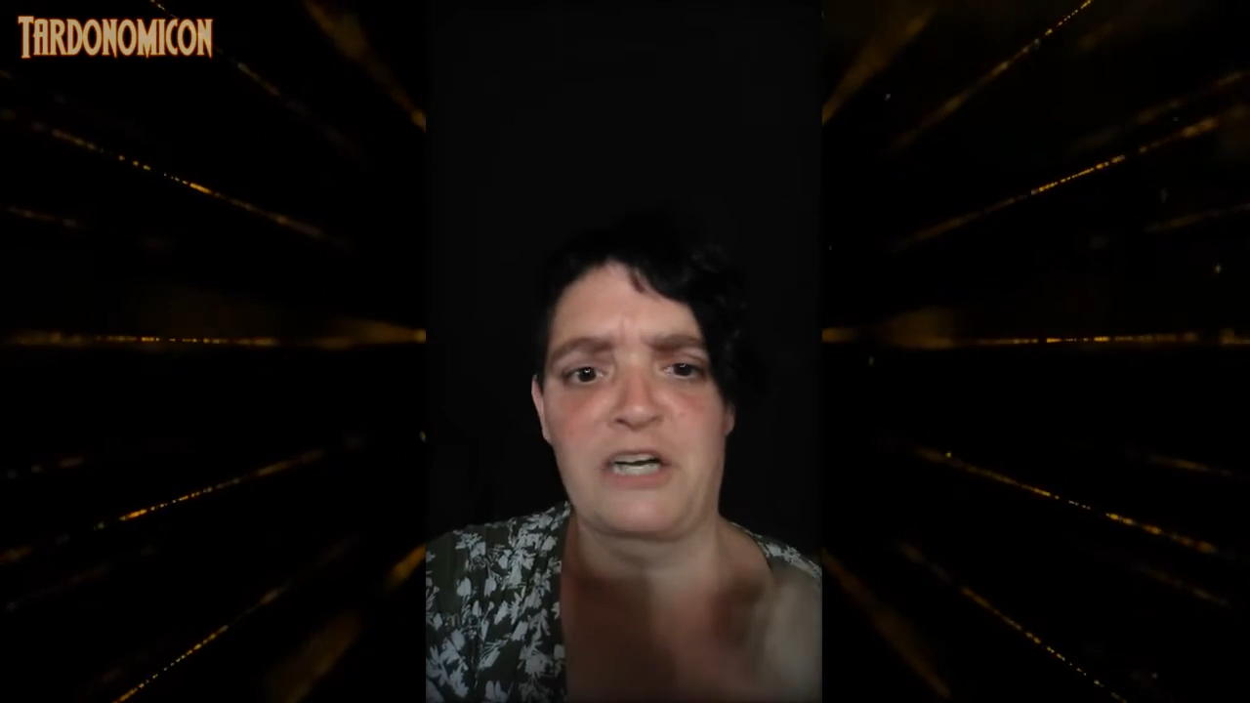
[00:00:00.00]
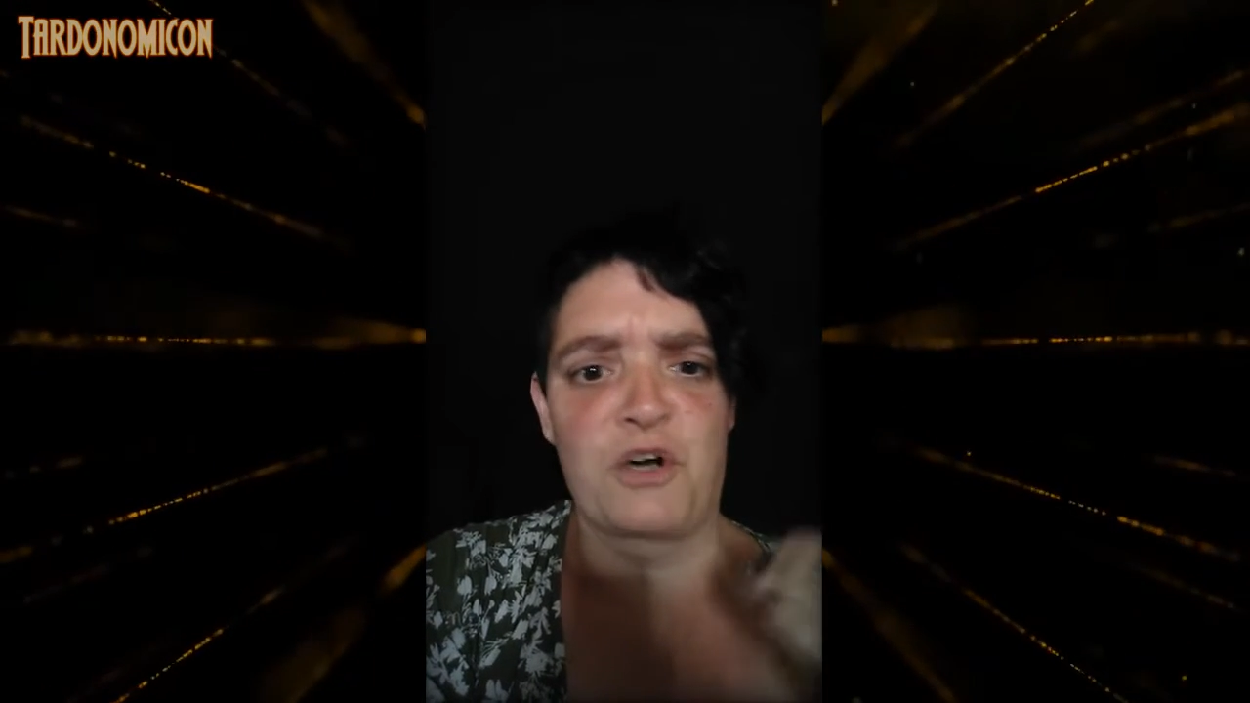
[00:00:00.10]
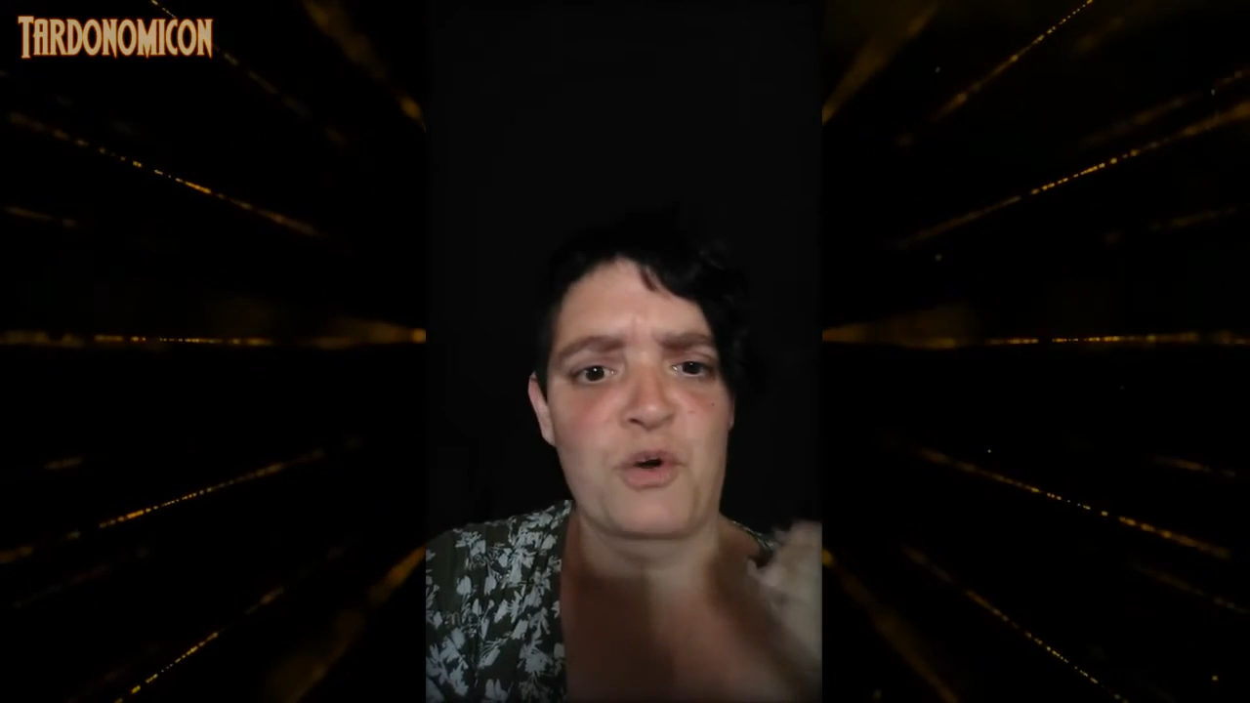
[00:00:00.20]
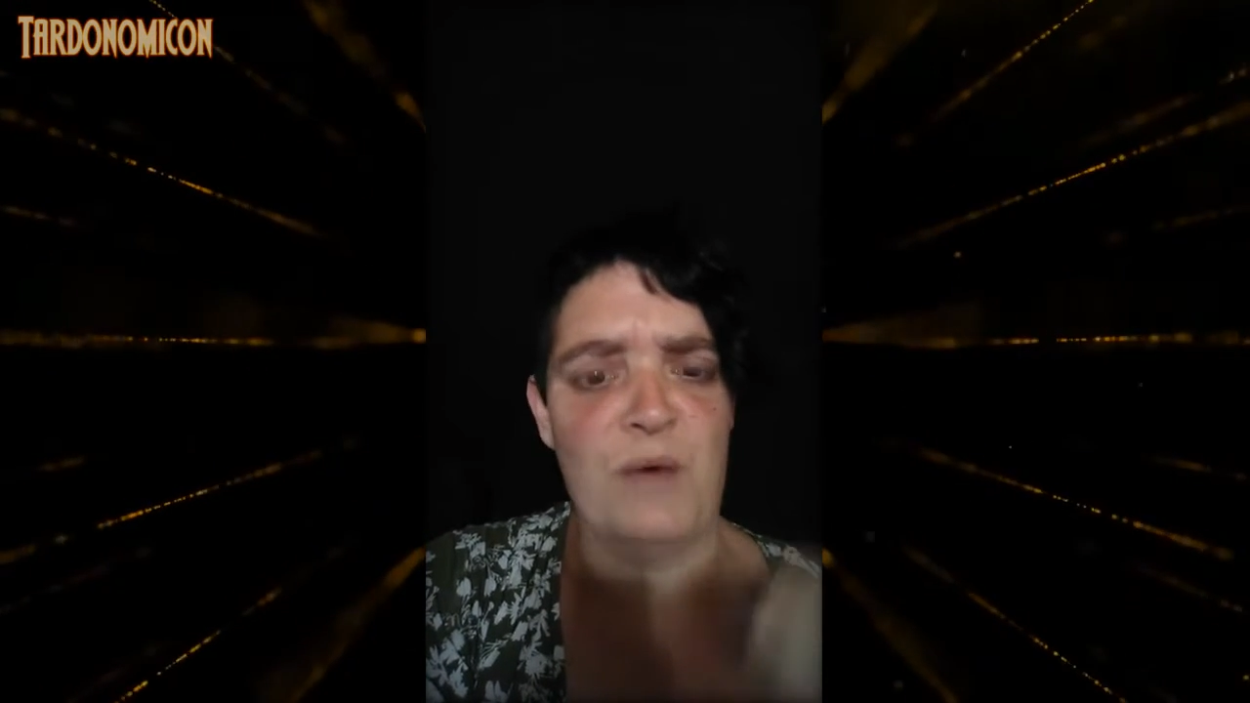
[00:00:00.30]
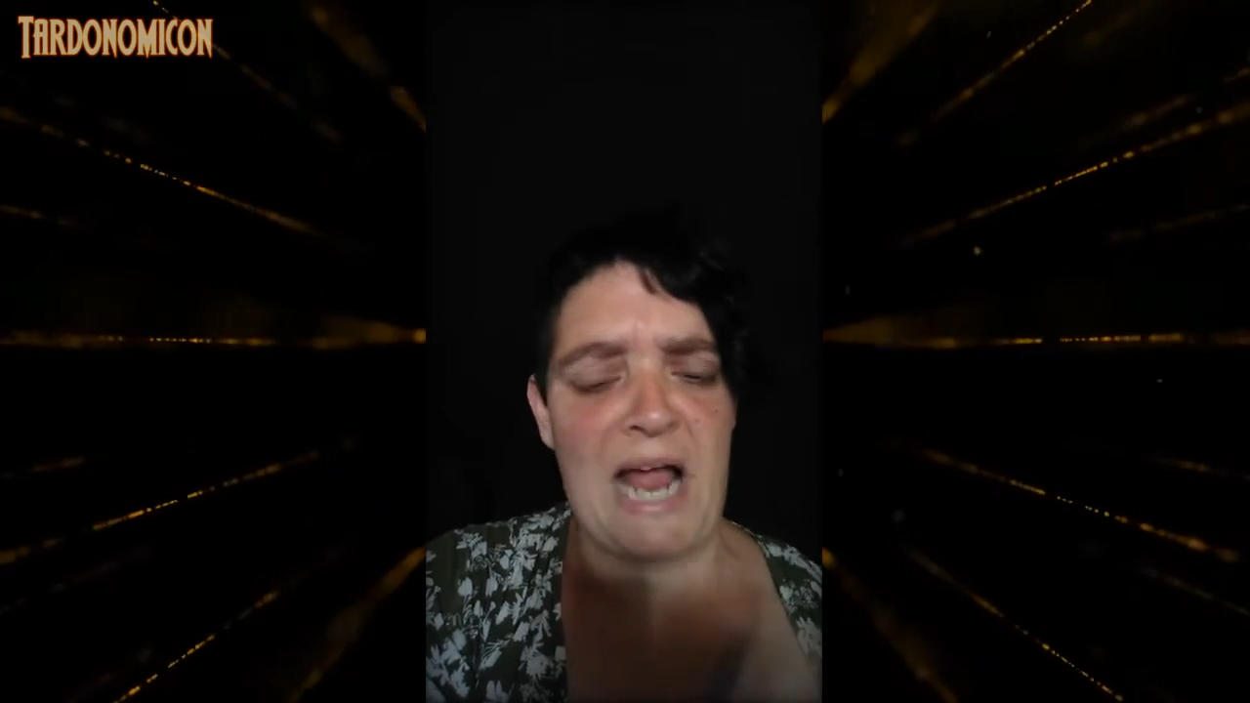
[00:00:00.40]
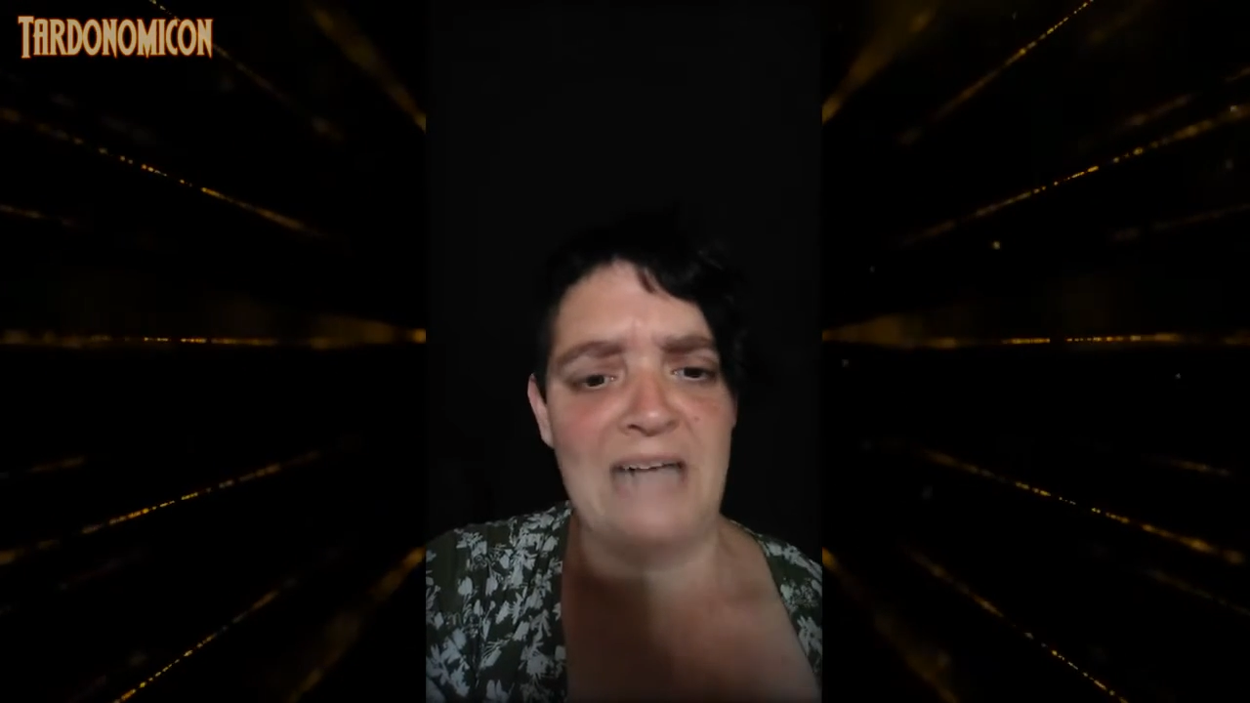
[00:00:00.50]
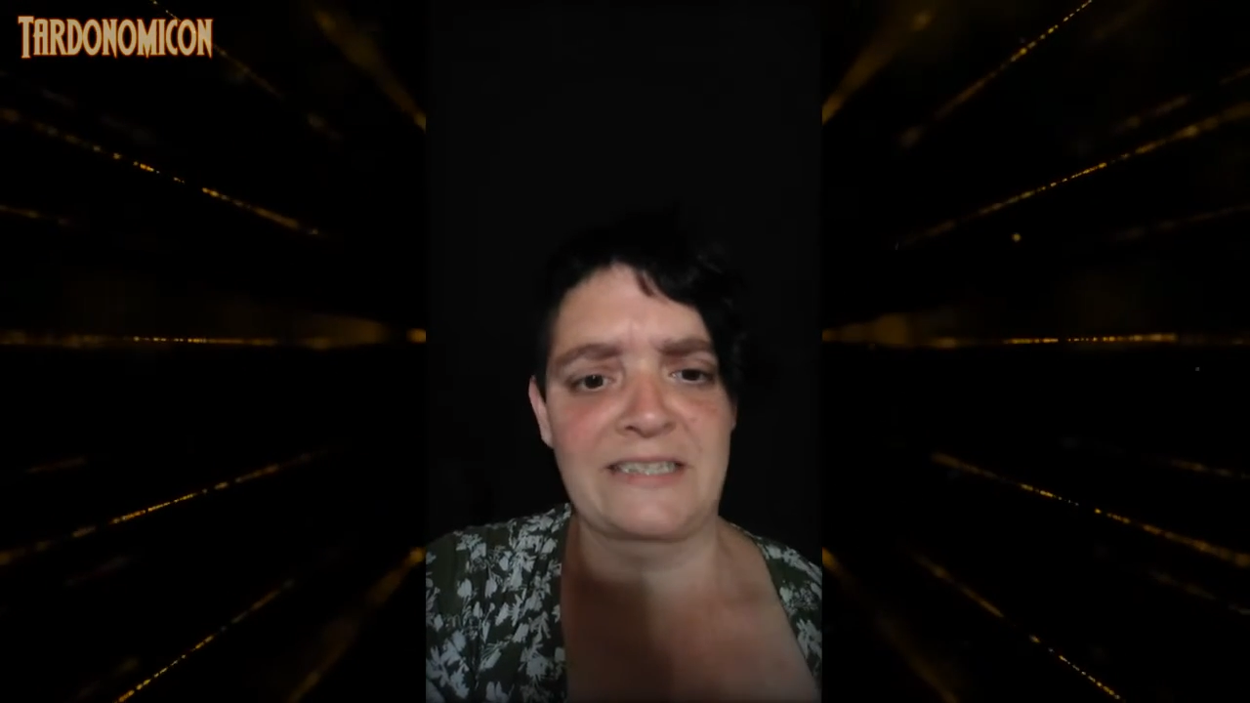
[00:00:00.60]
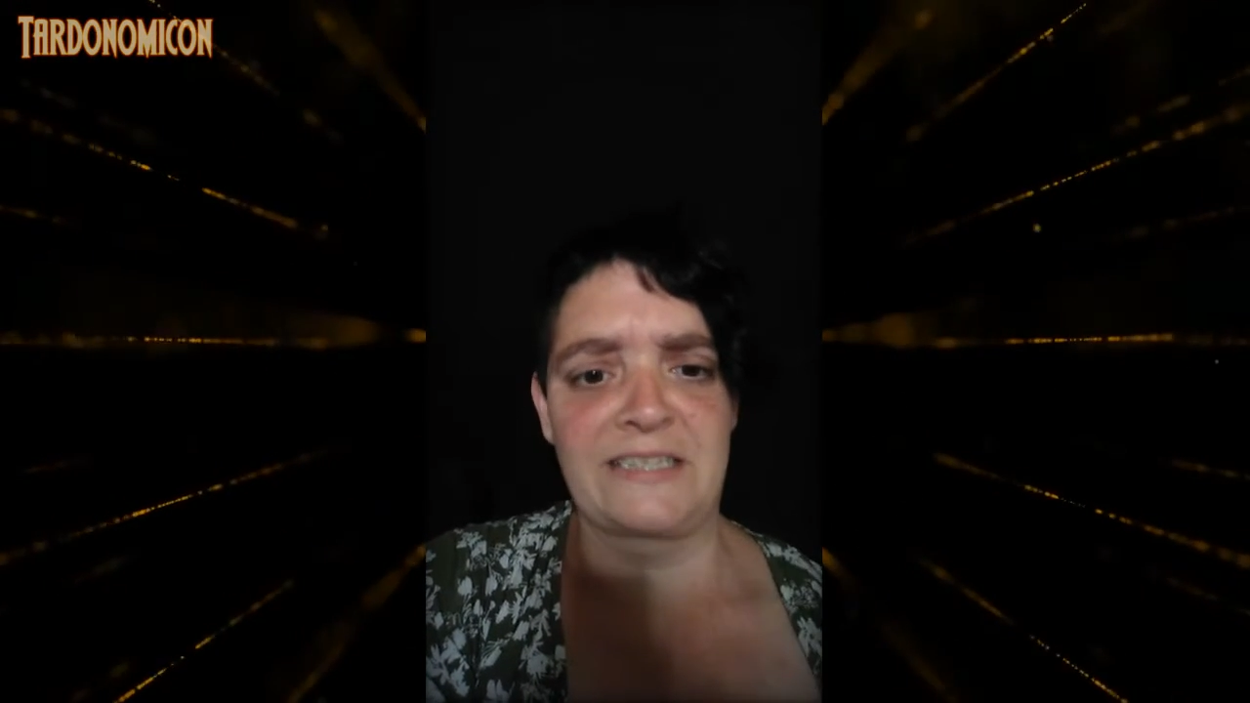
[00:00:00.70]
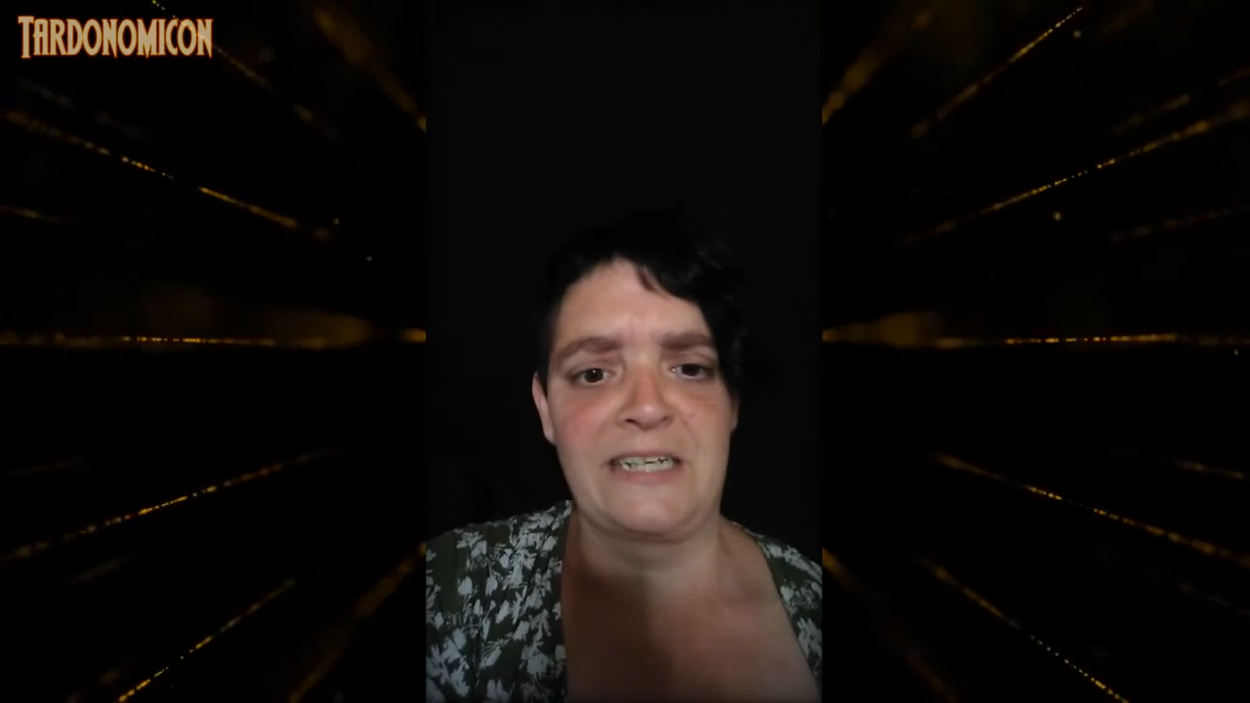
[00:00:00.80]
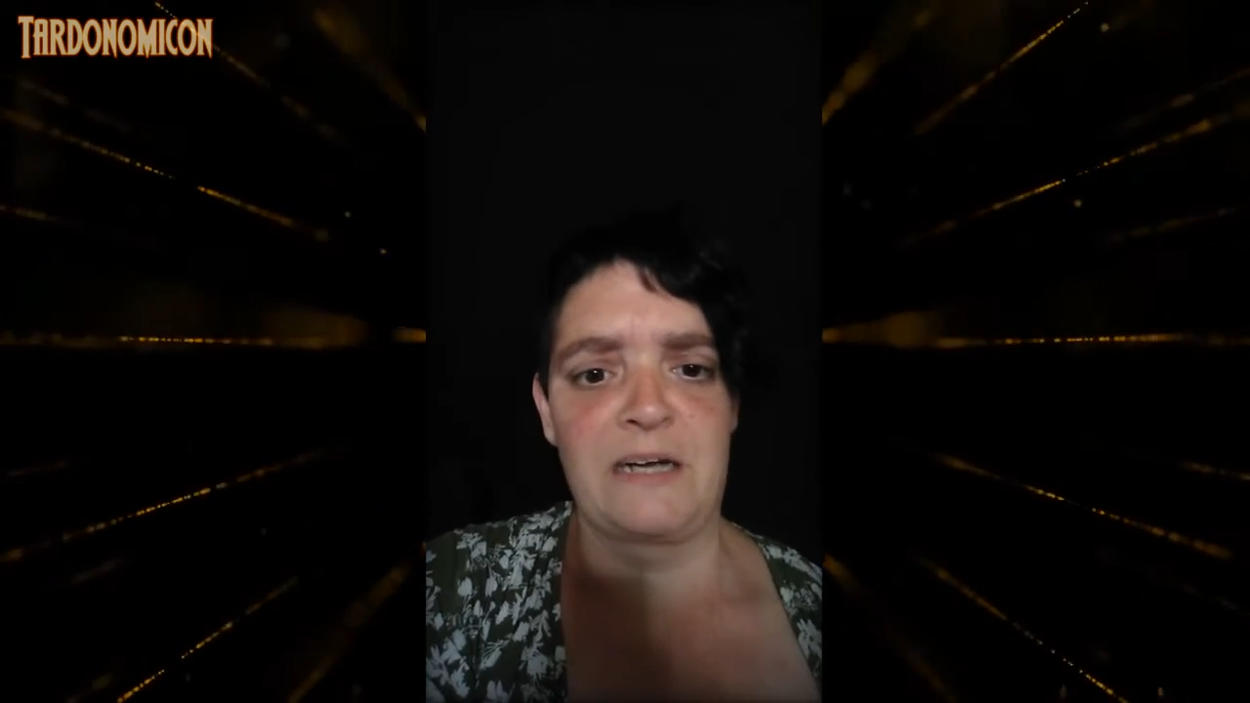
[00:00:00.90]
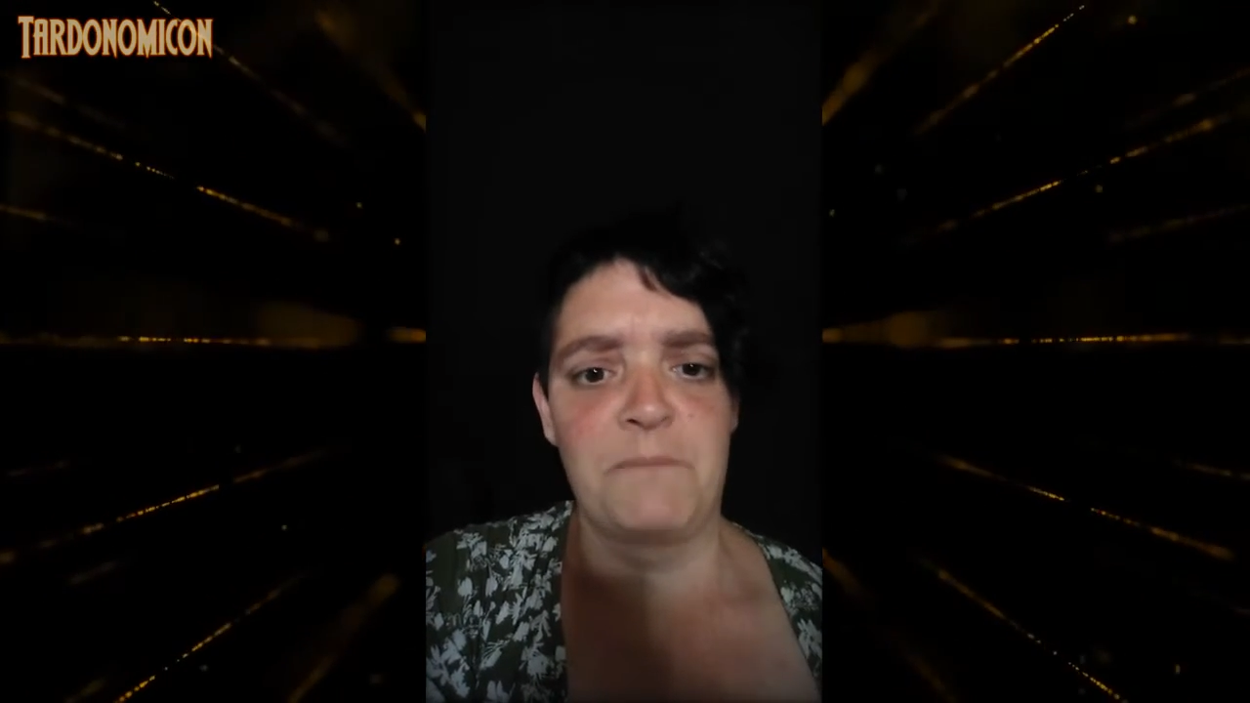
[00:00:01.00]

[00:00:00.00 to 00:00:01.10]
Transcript: and harassing a